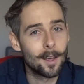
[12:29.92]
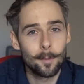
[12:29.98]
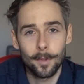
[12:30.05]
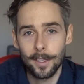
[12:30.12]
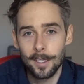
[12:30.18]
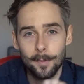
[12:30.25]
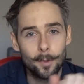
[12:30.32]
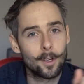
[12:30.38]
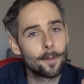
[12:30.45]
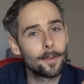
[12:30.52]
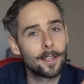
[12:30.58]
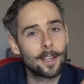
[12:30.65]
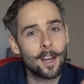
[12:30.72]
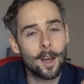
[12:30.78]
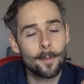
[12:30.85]
please put them in
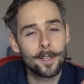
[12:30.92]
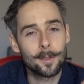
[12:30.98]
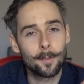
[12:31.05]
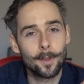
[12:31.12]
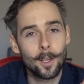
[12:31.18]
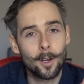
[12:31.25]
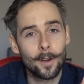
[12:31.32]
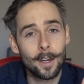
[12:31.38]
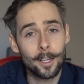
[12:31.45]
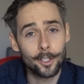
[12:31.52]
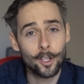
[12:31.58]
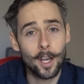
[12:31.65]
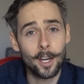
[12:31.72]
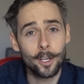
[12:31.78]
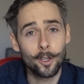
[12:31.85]
the comments below, and I'll
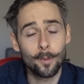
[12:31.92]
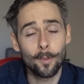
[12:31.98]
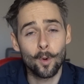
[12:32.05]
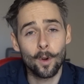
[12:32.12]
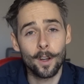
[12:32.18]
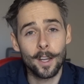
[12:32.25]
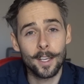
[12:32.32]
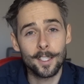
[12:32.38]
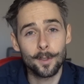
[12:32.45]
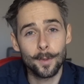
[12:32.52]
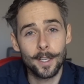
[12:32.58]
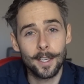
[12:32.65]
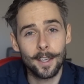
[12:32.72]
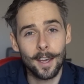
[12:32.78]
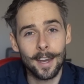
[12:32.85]
try to do more next
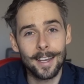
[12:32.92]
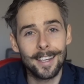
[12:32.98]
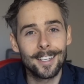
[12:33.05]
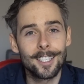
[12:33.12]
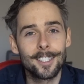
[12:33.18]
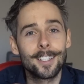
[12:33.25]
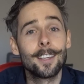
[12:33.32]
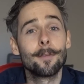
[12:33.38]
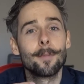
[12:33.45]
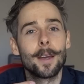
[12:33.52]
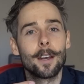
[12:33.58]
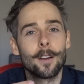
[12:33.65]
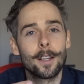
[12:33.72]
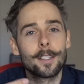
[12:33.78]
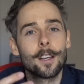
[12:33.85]
week. I need to just get
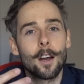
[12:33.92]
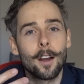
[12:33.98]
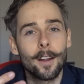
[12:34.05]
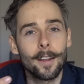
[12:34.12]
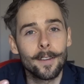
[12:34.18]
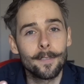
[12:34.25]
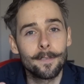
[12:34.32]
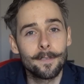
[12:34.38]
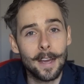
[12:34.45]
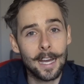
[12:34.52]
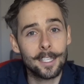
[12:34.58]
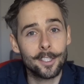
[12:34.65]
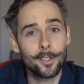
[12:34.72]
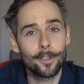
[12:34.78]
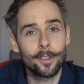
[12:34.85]
better at talking
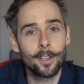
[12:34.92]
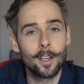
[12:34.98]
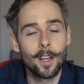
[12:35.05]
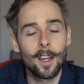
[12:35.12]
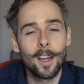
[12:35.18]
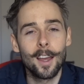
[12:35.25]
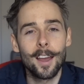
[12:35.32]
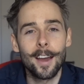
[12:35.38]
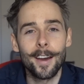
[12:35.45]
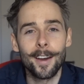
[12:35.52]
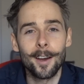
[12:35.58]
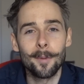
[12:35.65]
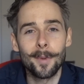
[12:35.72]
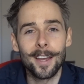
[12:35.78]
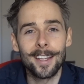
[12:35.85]
faster
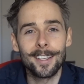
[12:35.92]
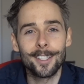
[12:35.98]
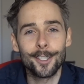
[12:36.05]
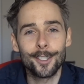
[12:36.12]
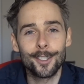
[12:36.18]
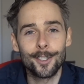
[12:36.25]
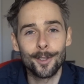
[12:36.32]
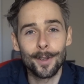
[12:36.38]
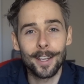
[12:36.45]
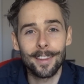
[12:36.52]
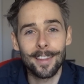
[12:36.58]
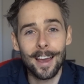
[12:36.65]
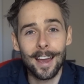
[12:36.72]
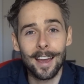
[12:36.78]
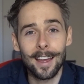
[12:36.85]
and just doing
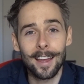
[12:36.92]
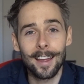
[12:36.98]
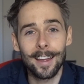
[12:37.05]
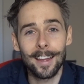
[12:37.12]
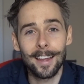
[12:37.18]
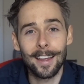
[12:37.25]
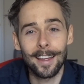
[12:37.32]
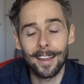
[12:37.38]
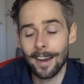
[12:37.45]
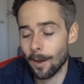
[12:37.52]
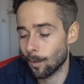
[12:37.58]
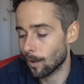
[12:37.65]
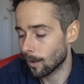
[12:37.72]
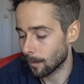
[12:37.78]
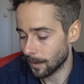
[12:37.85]
that. And I
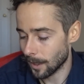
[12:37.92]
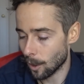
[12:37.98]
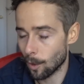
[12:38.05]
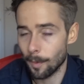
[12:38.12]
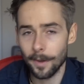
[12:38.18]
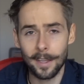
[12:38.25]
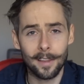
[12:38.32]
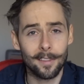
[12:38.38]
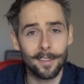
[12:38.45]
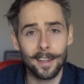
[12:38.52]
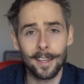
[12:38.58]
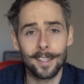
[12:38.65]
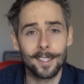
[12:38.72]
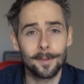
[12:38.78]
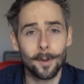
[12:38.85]
won't be opening
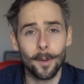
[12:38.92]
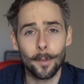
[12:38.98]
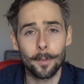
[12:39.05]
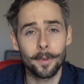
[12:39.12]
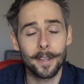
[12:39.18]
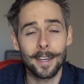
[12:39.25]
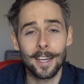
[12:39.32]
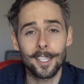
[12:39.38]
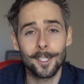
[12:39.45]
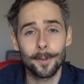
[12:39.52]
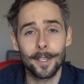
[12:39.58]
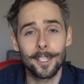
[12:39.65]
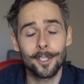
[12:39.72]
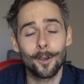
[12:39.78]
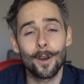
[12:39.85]
things probably next
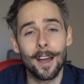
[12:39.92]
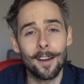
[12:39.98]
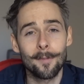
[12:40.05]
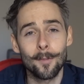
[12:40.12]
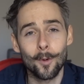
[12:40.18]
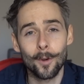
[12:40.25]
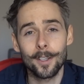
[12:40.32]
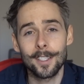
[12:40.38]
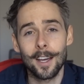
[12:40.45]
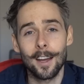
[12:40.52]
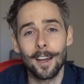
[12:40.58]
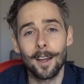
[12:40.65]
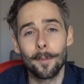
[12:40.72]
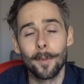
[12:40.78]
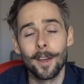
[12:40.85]
week, so I'll have more
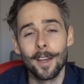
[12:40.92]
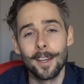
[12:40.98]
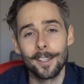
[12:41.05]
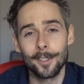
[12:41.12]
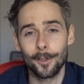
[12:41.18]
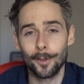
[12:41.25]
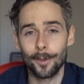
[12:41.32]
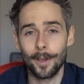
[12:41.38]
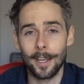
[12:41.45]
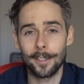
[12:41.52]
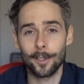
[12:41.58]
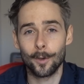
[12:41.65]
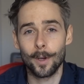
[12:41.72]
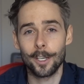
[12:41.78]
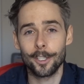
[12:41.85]
time to
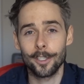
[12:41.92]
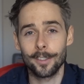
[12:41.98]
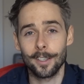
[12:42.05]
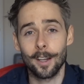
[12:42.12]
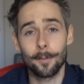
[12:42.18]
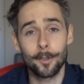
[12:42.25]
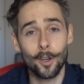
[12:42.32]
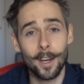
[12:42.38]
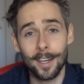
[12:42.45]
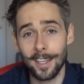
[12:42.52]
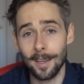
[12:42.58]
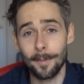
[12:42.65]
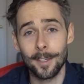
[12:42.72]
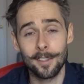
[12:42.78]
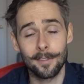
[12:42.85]
answer questions. And I'm trying to
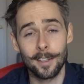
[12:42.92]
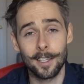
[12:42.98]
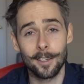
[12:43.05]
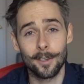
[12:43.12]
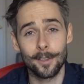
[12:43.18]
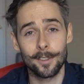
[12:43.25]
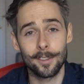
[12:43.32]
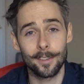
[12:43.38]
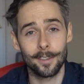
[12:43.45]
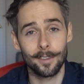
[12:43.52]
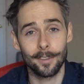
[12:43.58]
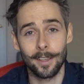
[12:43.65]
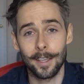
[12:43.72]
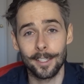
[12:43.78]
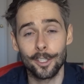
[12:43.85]
keep these videos
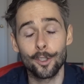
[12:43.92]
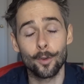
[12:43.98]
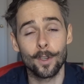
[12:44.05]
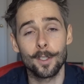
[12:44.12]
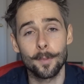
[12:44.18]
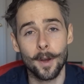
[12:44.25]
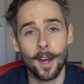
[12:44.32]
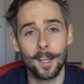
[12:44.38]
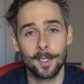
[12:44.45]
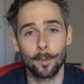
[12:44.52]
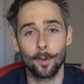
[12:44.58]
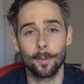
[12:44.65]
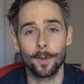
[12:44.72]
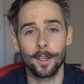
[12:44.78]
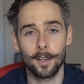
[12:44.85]
as short as
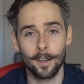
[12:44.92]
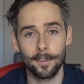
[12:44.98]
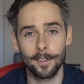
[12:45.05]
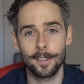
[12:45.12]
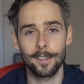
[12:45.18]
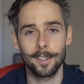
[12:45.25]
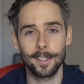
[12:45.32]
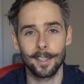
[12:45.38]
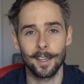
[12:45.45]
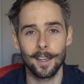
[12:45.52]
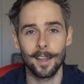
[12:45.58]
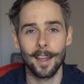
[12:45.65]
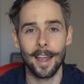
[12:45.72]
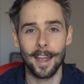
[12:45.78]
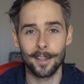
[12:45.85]
possible, but obviously
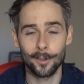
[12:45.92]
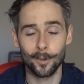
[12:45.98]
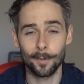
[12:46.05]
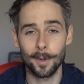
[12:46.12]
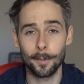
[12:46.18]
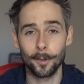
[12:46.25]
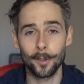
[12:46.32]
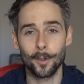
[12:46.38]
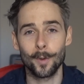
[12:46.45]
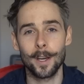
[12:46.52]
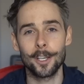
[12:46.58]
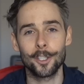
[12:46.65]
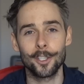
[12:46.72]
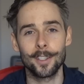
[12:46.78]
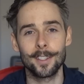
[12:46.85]
answering people's
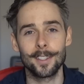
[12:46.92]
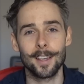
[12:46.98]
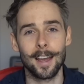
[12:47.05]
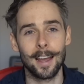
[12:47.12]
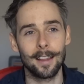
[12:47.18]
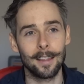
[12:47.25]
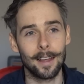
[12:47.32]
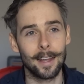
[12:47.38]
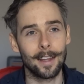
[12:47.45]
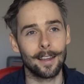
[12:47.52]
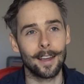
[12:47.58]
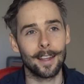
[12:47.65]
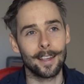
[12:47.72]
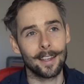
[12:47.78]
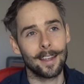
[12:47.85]
questions,
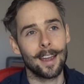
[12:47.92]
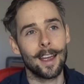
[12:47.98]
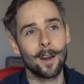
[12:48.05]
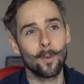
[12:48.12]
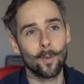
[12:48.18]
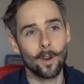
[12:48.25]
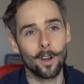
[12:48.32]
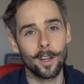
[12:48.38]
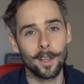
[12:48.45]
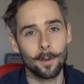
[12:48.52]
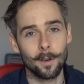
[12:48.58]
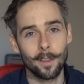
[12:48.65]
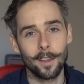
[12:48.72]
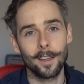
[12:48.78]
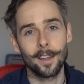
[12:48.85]
I get kind of wordy
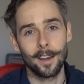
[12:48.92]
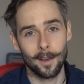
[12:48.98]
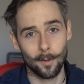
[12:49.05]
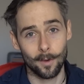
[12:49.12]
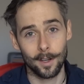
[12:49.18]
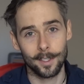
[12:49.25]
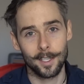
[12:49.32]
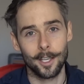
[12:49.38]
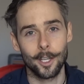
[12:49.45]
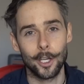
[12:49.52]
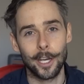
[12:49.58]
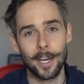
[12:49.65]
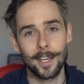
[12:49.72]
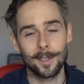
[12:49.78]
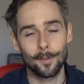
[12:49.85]
with it, and I want to tell you
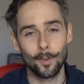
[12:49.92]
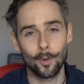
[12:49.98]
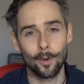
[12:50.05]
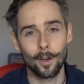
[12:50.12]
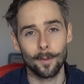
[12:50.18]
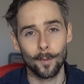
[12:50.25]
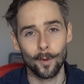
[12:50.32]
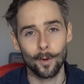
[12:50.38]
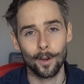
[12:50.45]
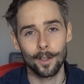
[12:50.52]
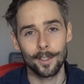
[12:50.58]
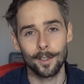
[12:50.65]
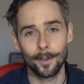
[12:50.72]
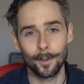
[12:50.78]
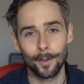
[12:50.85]
guys more and more,
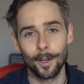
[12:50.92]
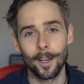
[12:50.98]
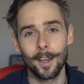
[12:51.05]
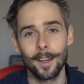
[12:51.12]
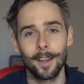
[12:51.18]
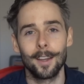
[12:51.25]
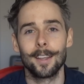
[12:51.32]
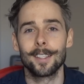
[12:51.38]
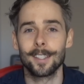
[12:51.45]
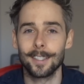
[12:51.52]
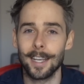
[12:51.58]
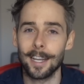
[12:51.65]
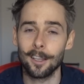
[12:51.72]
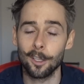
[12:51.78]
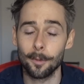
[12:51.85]
so it's going to
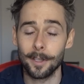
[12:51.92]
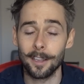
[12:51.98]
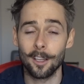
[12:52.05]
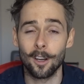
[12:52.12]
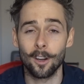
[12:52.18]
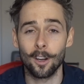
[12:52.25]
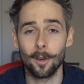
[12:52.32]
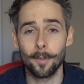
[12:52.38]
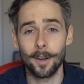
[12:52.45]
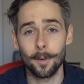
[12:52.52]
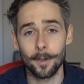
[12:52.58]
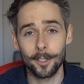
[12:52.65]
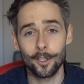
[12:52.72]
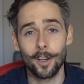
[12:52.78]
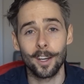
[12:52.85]
take a little bit longer, but I'm
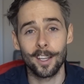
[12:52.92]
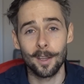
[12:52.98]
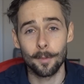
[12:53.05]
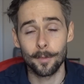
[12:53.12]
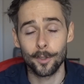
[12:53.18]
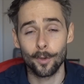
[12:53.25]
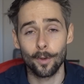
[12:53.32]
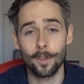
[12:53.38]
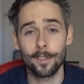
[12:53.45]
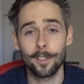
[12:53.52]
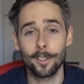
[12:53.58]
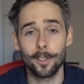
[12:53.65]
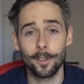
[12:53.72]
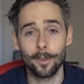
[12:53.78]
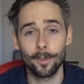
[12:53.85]
going to try to keep them short so
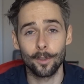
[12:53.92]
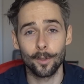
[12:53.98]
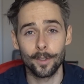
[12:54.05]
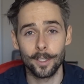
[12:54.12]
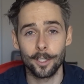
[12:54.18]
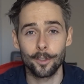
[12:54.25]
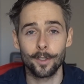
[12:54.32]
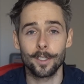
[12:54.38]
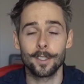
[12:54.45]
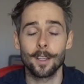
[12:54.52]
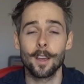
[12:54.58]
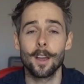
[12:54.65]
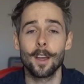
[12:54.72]
you don't lose interest.